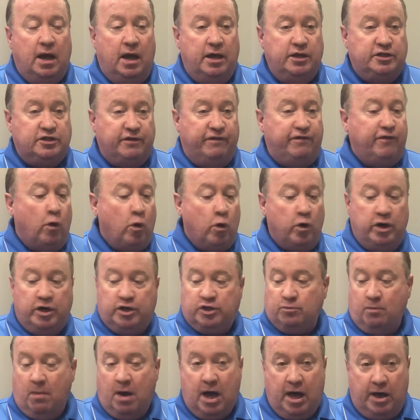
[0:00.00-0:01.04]
It's a
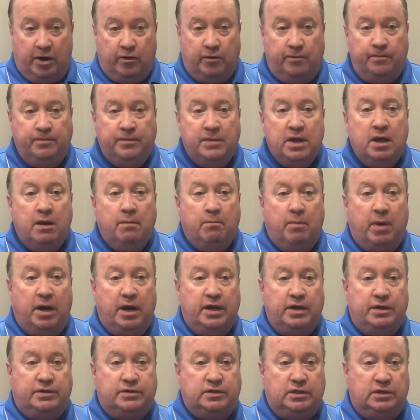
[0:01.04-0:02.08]
4-inch model, but
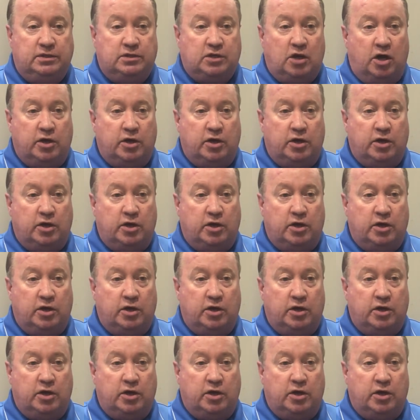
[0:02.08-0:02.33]
it's